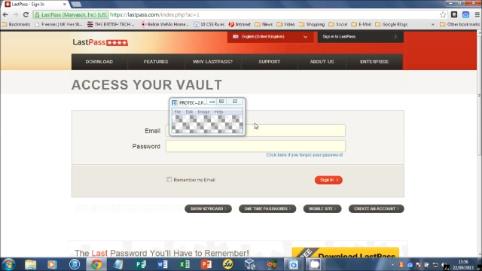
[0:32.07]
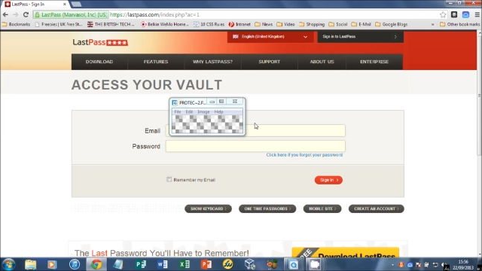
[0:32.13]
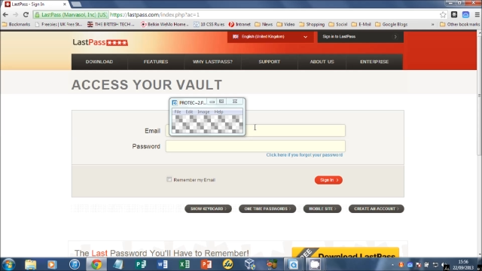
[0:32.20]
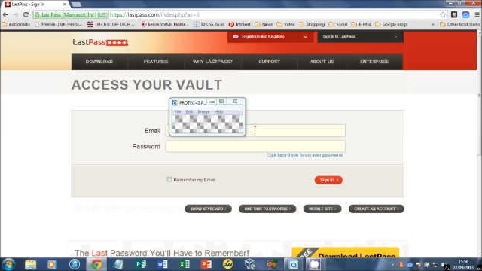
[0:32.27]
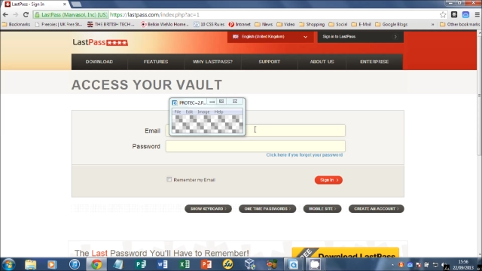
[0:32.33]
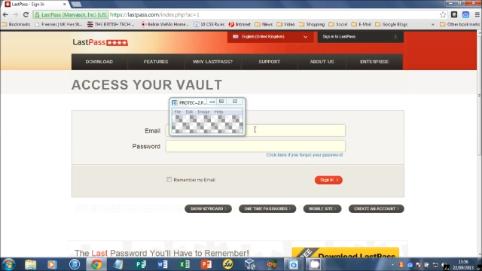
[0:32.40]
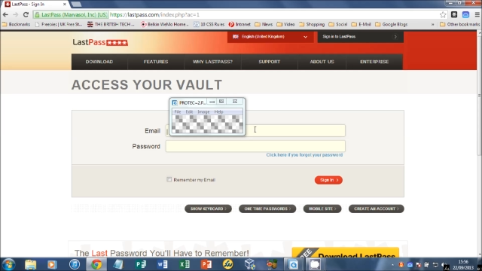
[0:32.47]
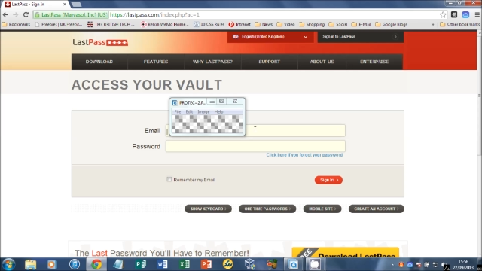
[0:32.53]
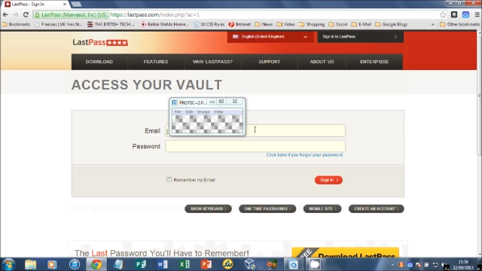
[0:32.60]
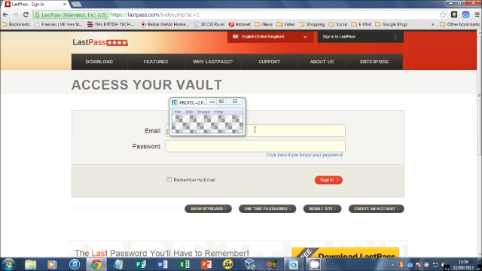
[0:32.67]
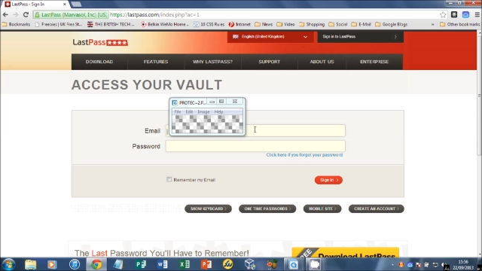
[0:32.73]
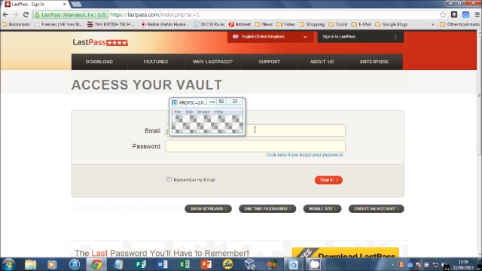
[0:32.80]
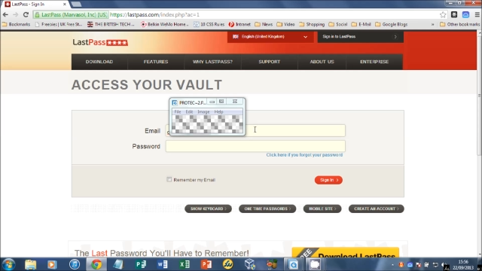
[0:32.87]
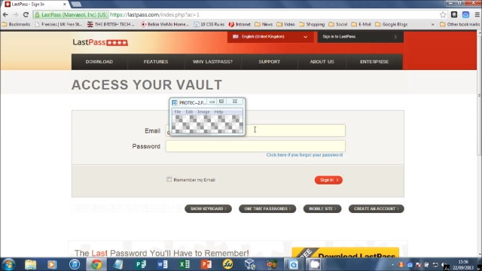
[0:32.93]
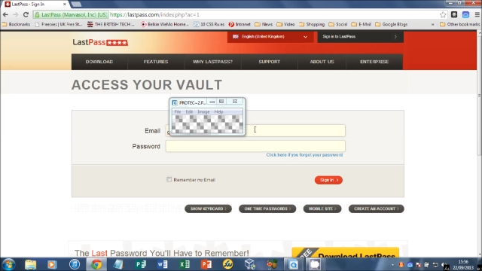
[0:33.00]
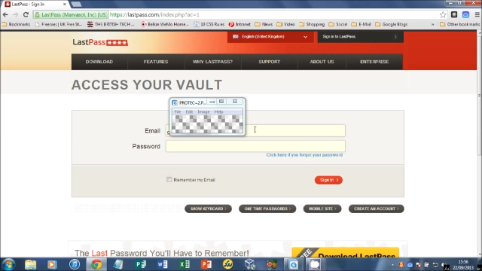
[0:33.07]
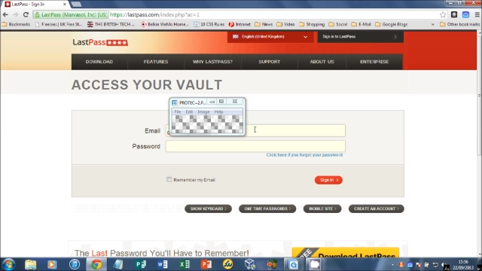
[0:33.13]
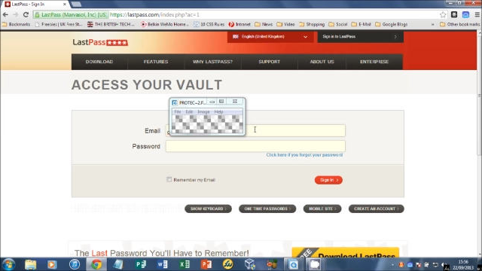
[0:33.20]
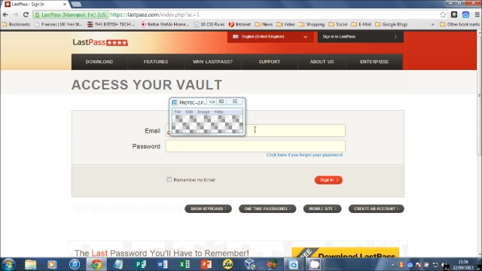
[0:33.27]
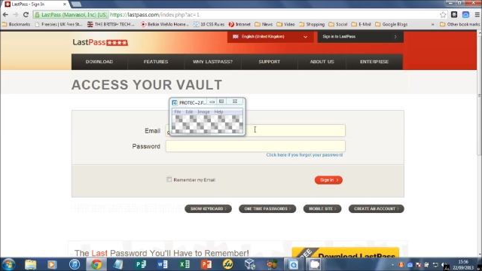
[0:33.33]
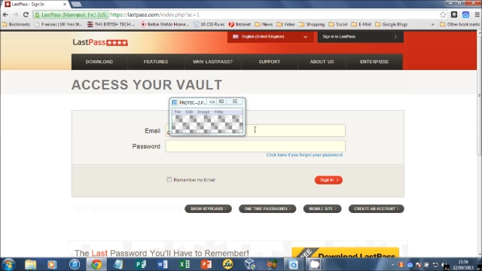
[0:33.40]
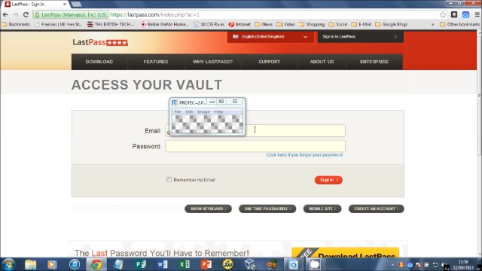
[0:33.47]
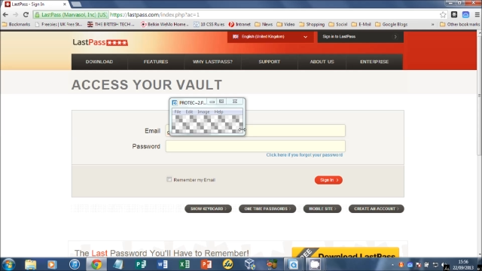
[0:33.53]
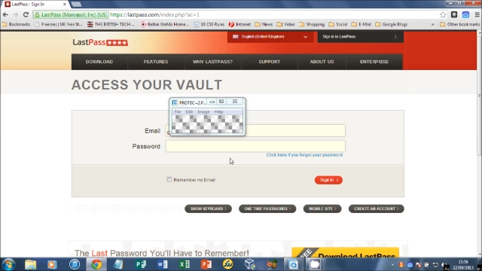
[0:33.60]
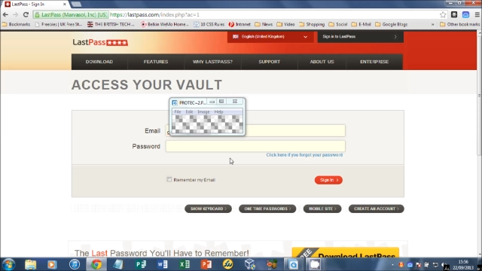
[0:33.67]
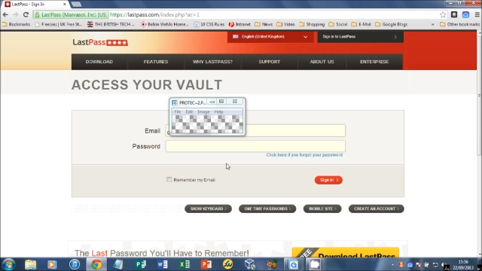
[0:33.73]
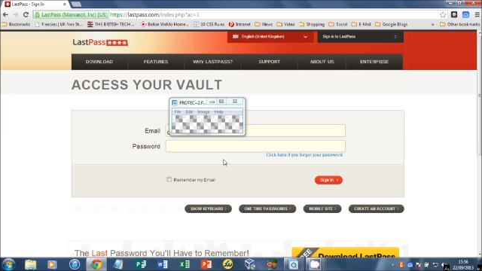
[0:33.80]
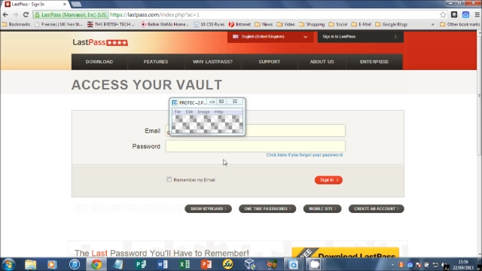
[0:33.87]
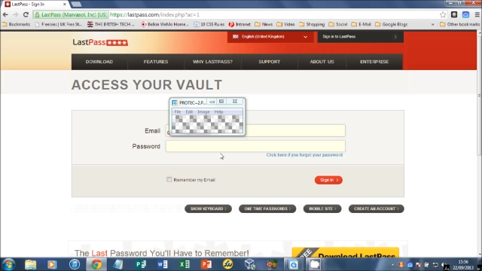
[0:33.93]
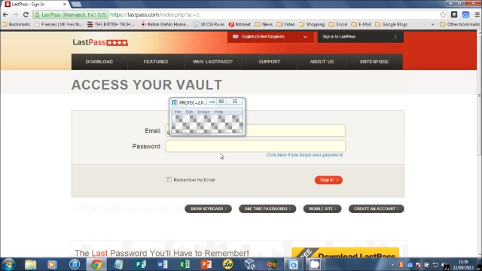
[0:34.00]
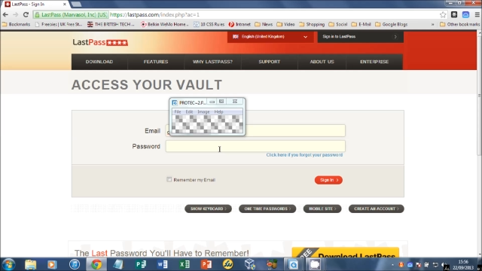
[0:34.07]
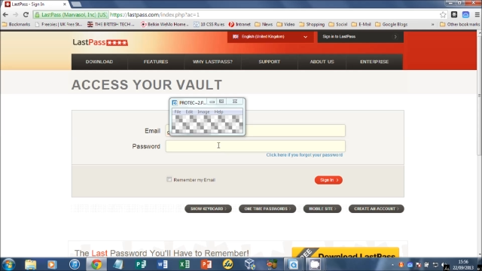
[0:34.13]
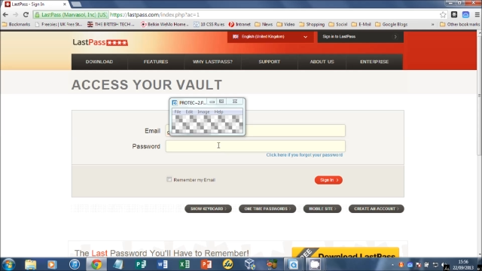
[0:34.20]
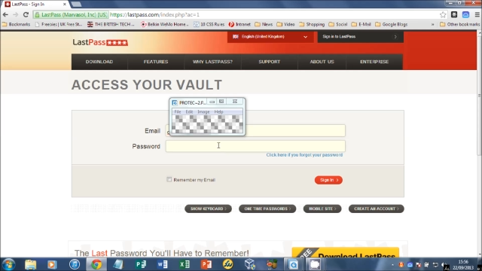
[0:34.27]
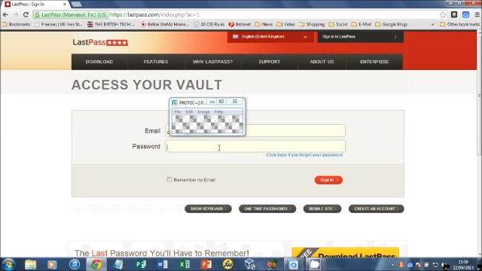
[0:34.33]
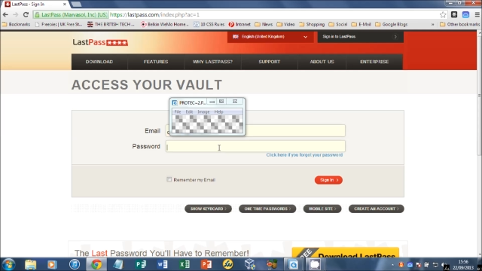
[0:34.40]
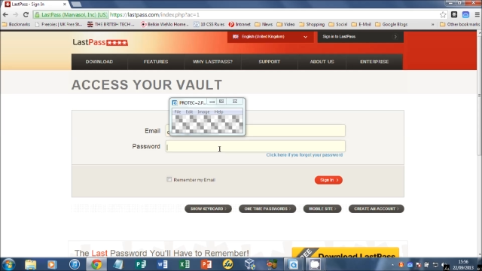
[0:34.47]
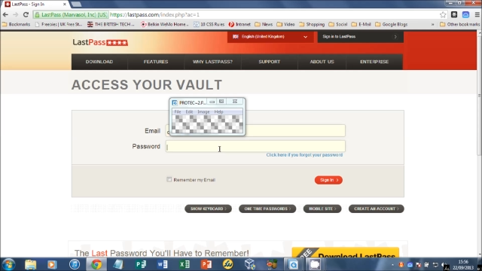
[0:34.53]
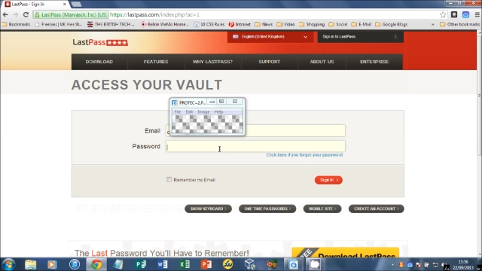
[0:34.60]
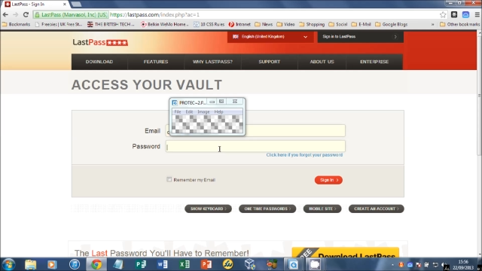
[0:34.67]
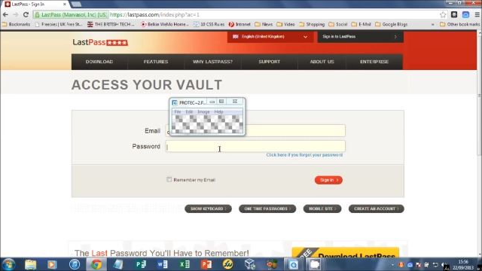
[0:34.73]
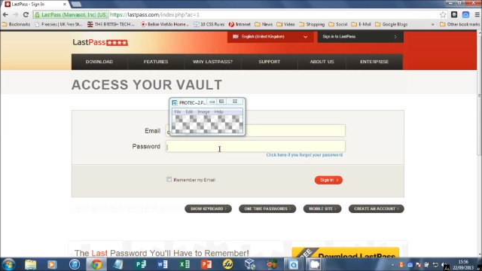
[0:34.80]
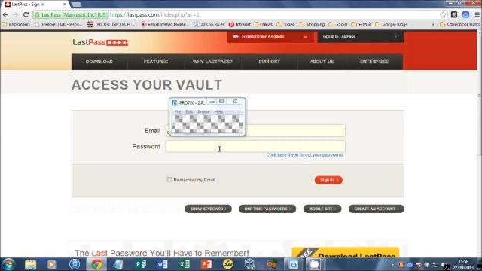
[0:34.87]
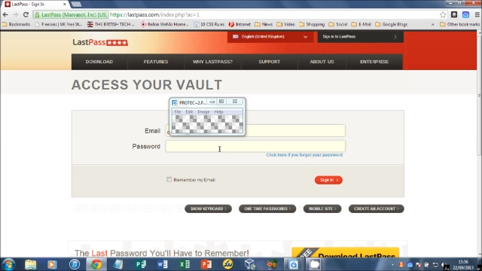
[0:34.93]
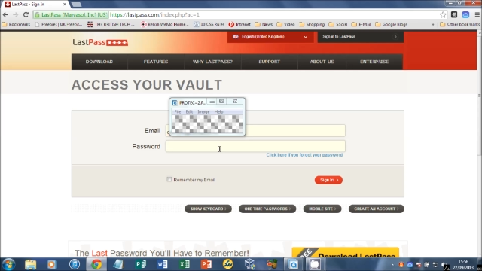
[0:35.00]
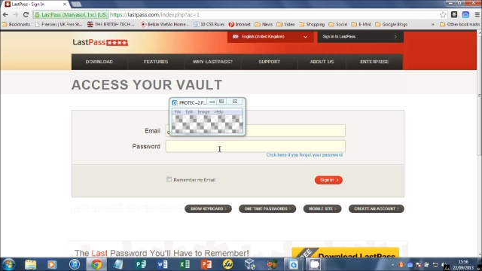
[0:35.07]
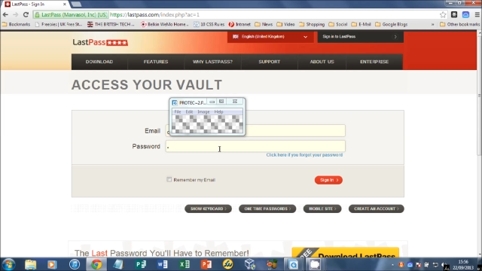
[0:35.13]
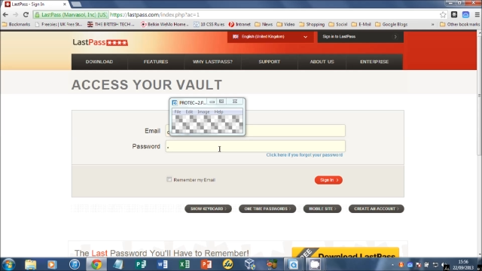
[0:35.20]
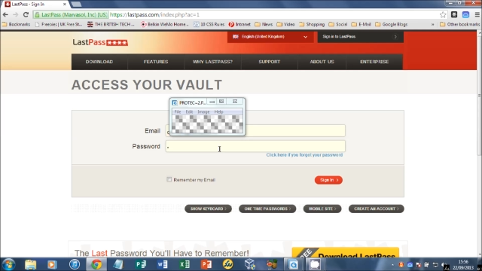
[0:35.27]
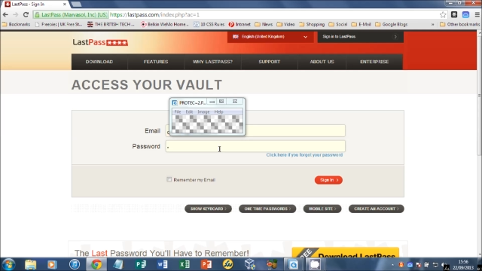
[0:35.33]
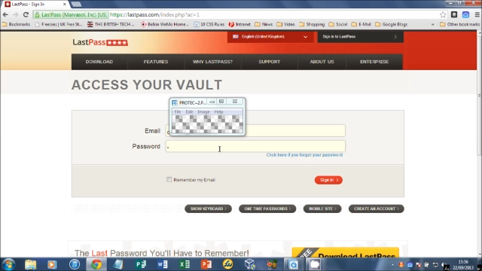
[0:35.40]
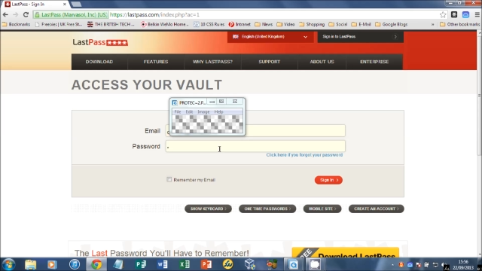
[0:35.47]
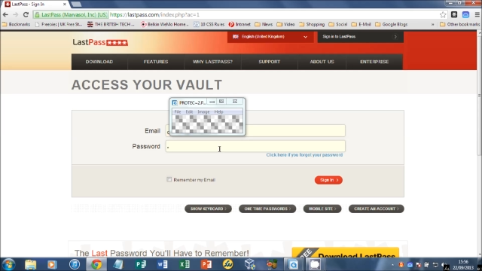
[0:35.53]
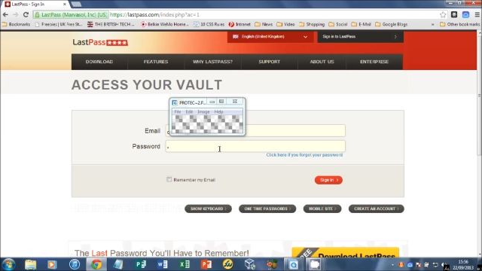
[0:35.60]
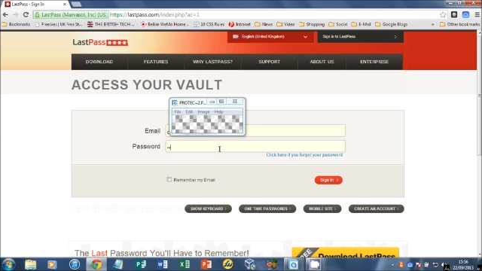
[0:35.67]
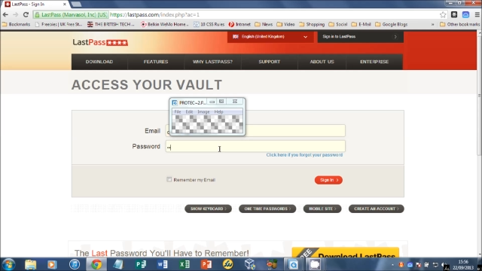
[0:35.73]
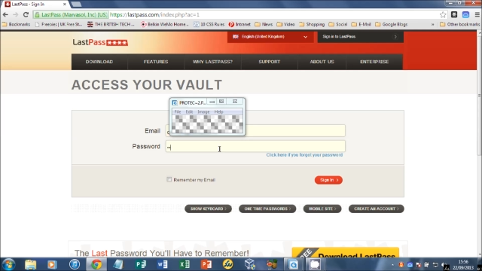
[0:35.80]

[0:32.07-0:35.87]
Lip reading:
[unreadable: no face in view]